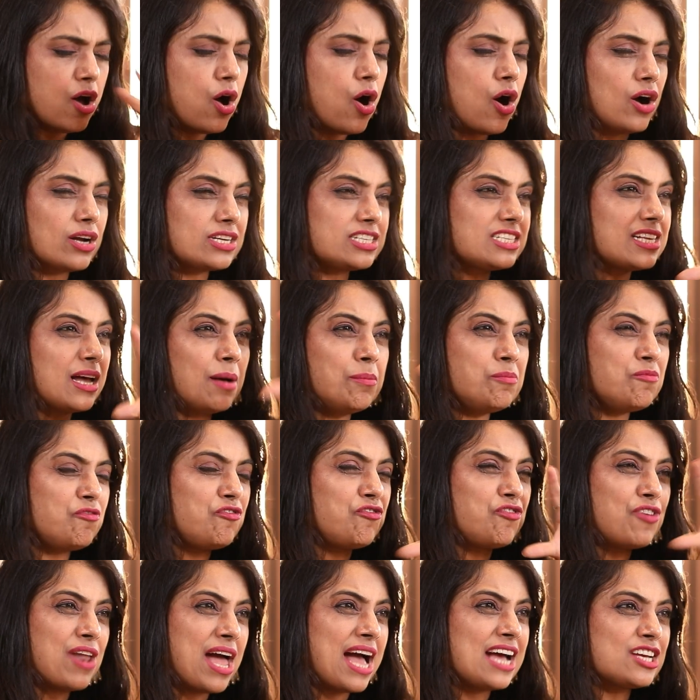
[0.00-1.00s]
or some
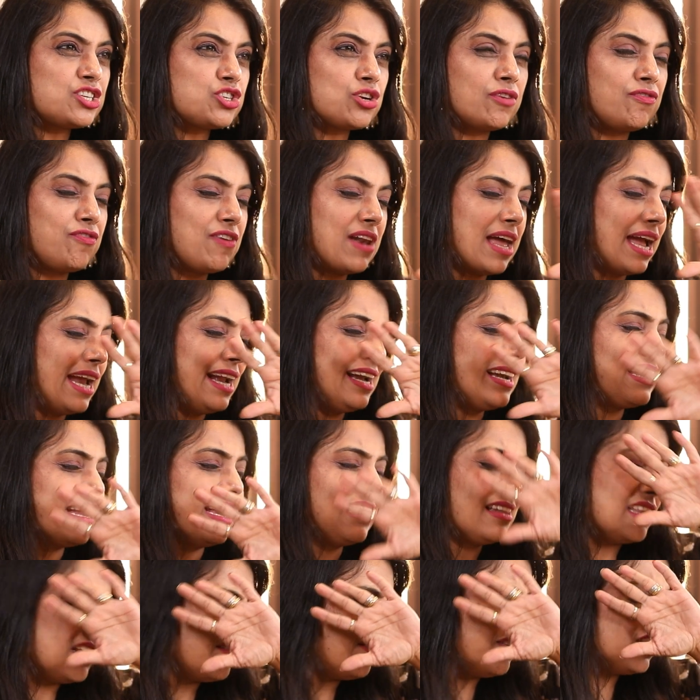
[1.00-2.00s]
flash of light
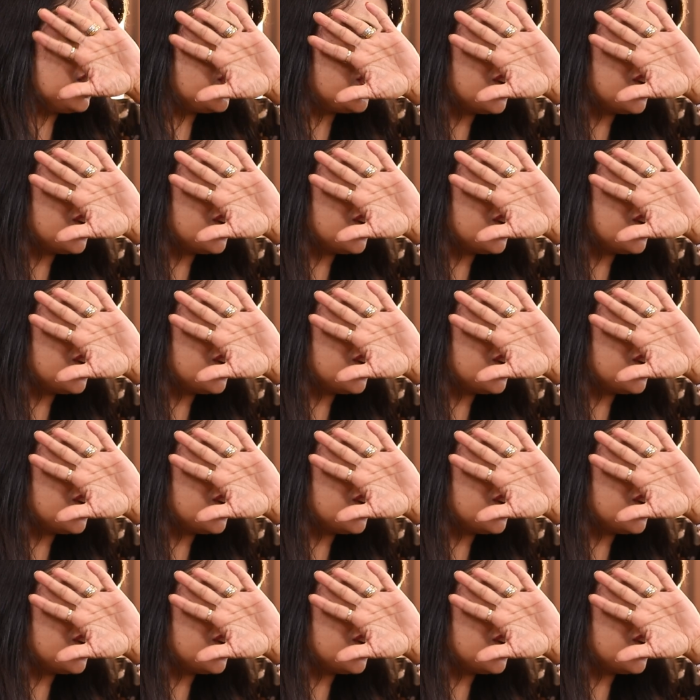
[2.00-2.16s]
and they will